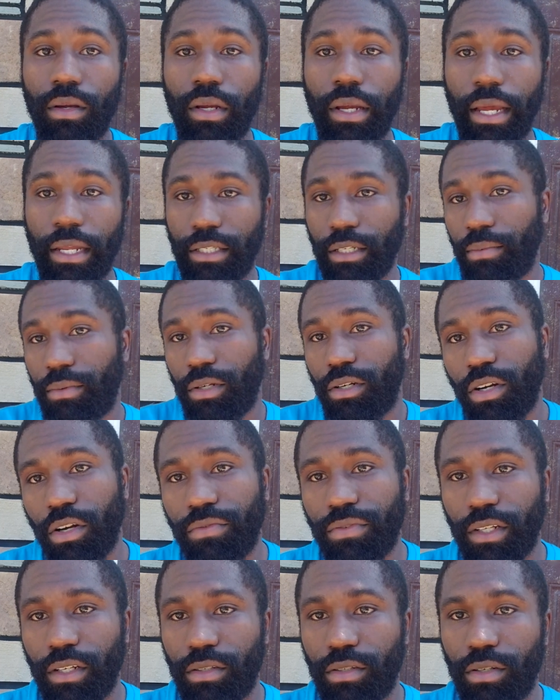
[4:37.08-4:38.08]
Yeah, it's up to the
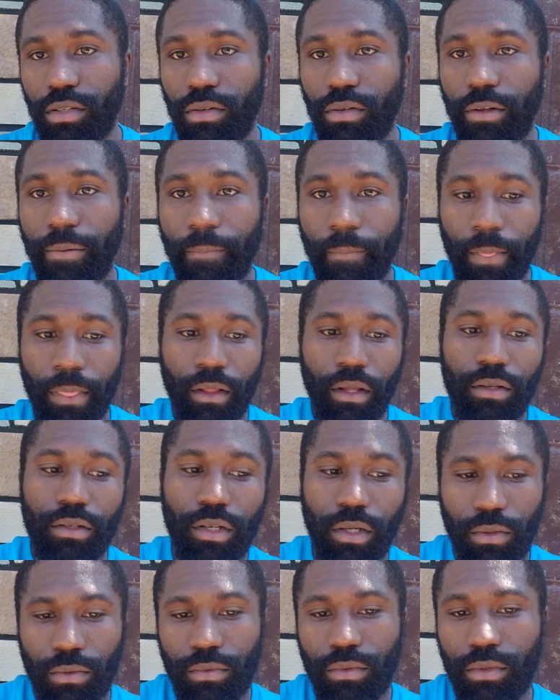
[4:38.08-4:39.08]
Earthlings to do it.
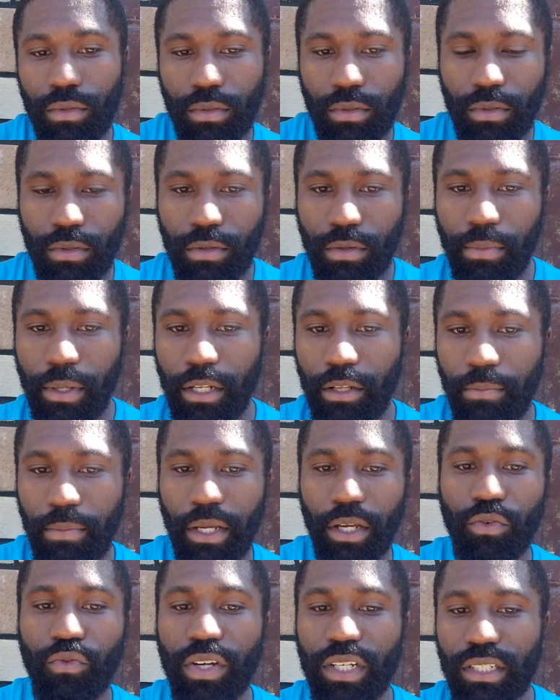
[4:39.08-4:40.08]
So to me, to
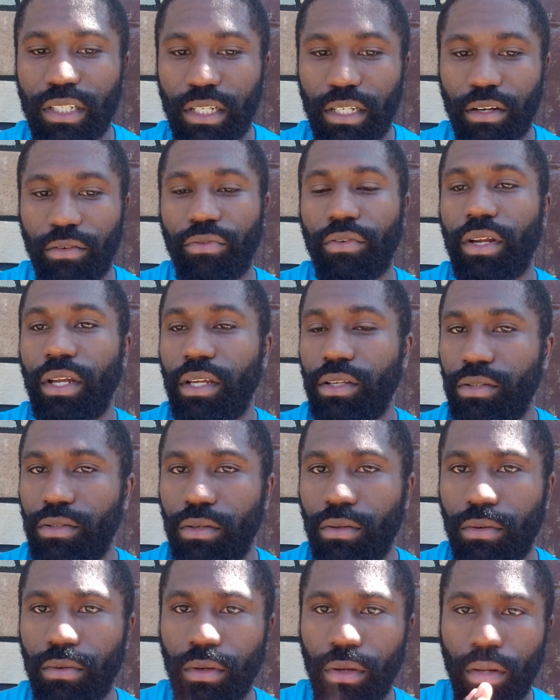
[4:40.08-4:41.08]
be originally different is
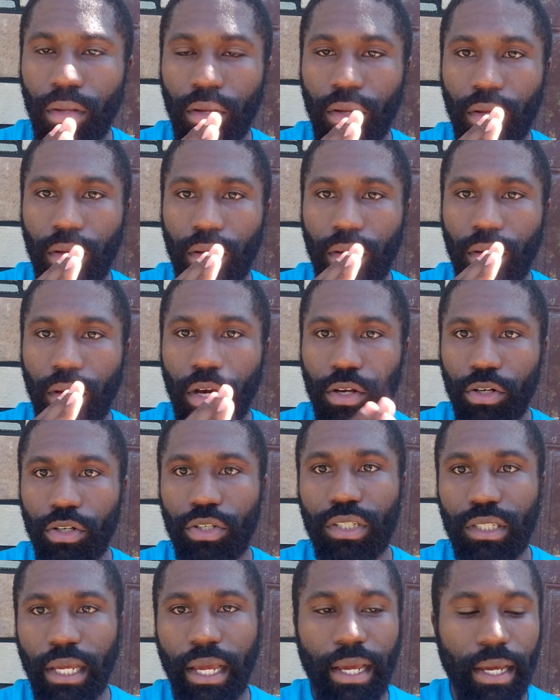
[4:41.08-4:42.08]
to
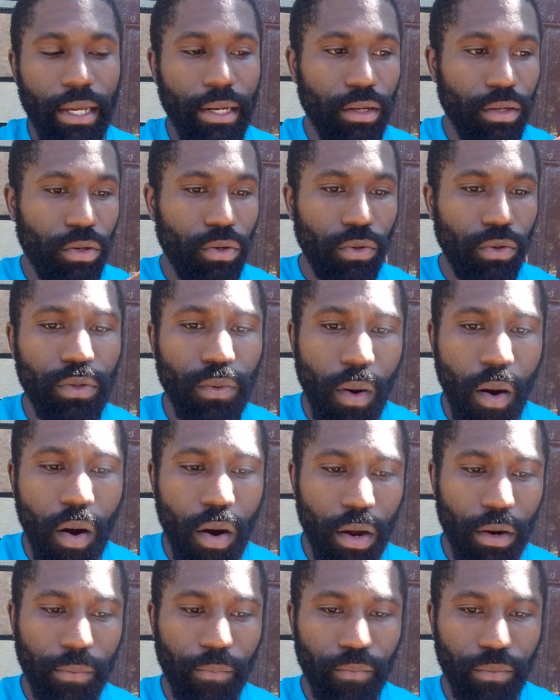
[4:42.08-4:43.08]
understand who you
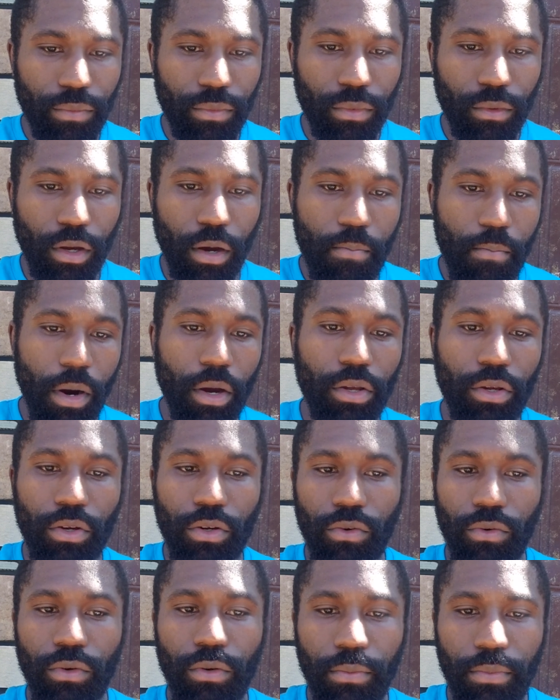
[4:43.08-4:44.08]
are among
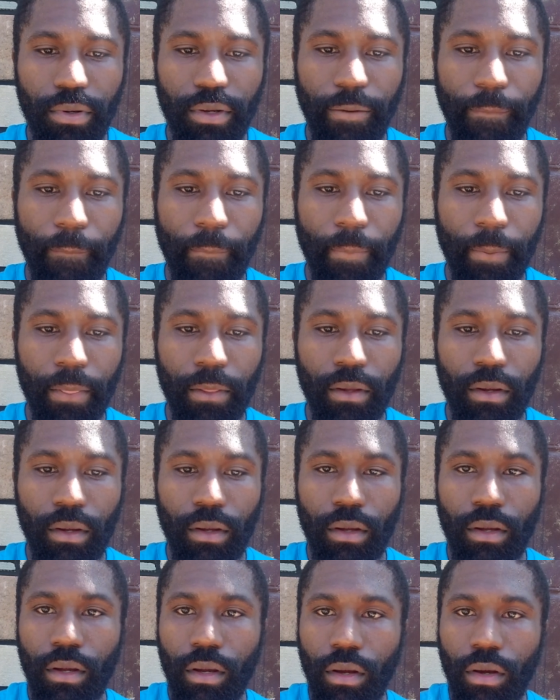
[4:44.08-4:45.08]
your group,
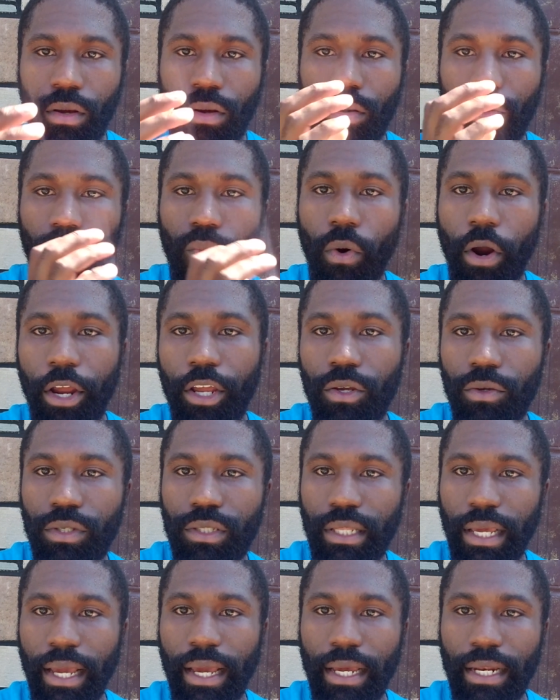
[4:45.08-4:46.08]
where you
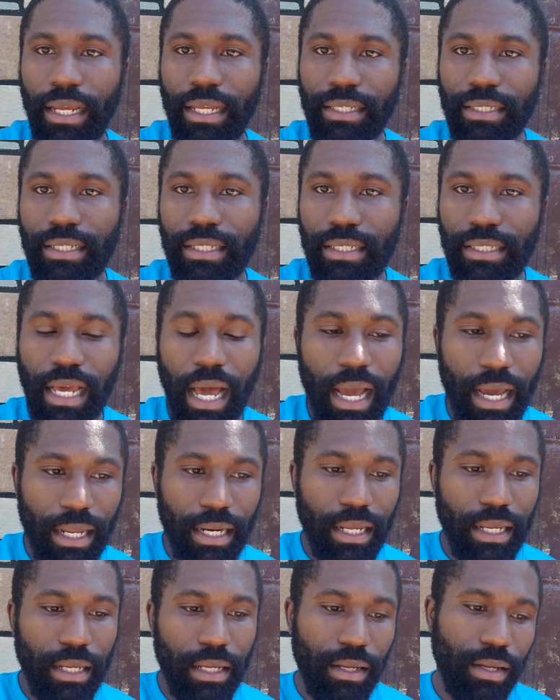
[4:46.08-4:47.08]
stand in
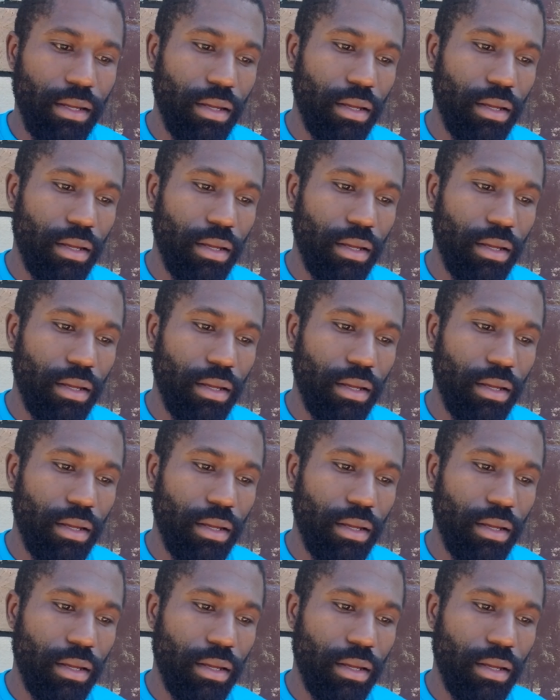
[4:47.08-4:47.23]
society,